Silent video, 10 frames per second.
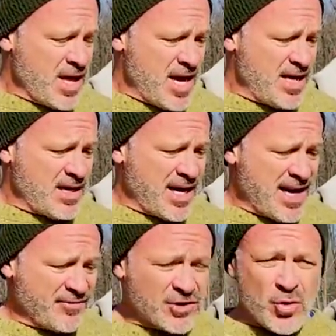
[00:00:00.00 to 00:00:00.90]
And I
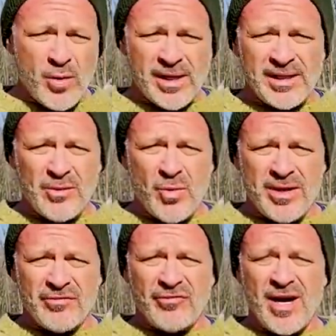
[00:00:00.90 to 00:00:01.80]
have to quickly
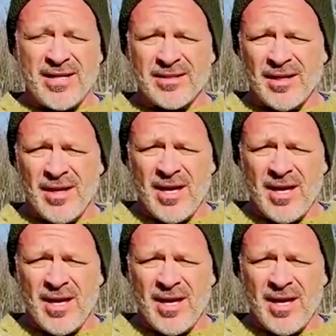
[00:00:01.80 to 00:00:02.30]
win a friend.